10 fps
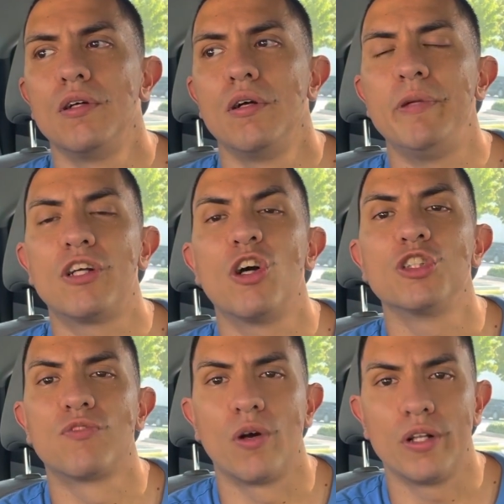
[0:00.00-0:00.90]
because
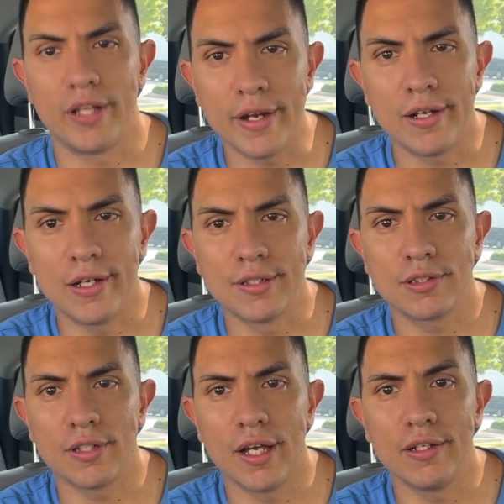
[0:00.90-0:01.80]
of our
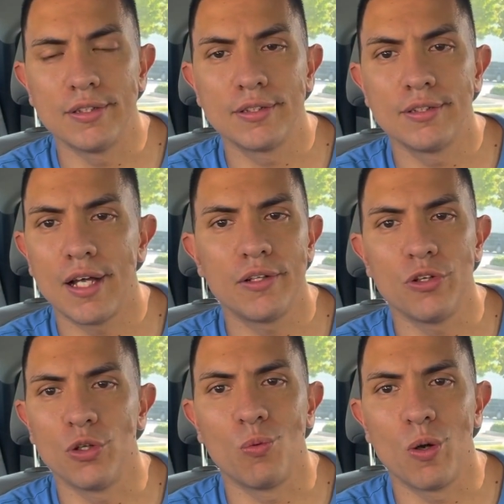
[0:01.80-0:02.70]
decadence and it's not the
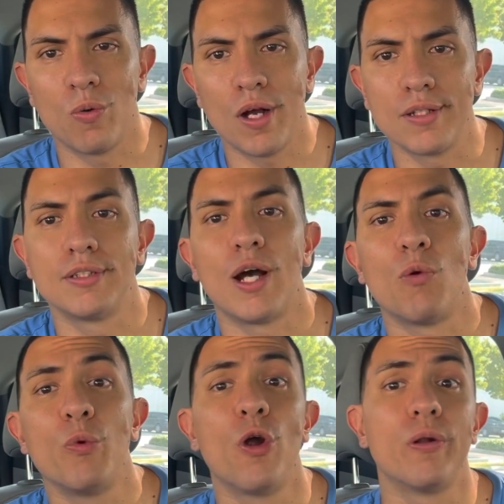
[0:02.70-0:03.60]
other way around it's that
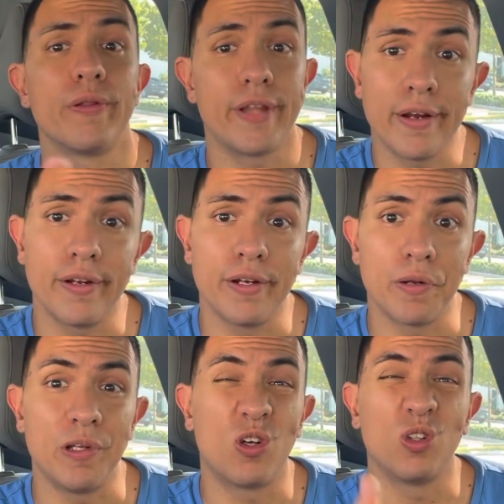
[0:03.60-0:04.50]
we are
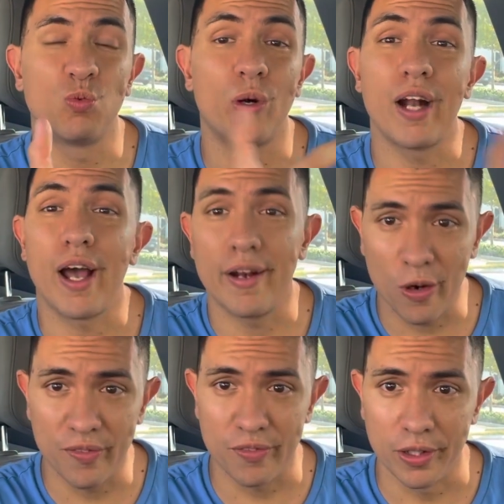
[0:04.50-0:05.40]
decadent because we're not
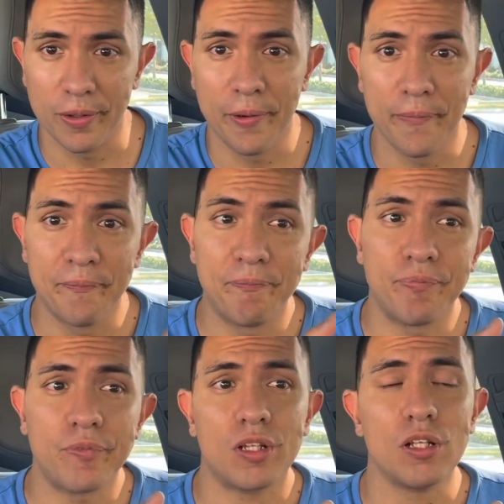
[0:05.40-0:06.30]
healthy
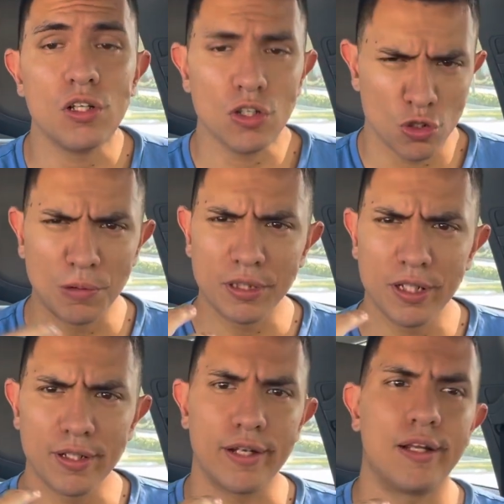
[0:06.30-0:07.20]
you know i'm
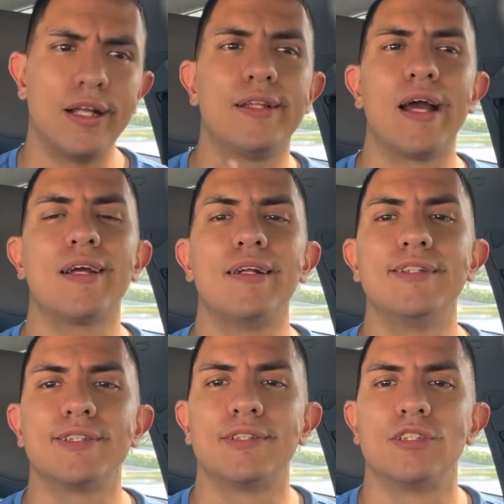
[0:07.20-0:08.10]
saying like
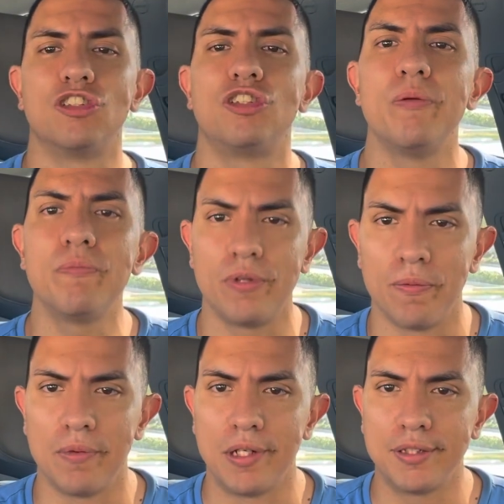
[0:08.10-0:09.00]
decadence is a
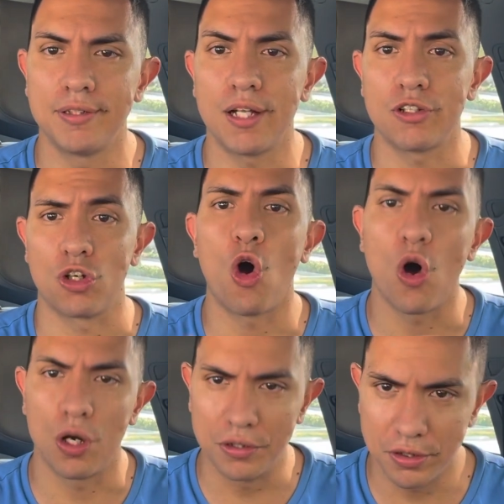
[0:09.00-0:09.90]
symptom and it's not the
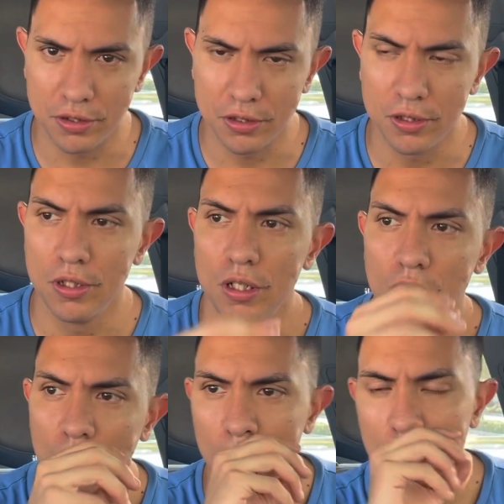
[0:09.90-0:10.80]
cause
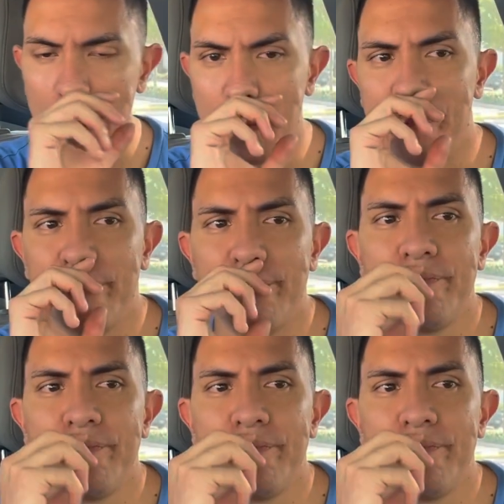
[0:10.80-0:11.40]
um,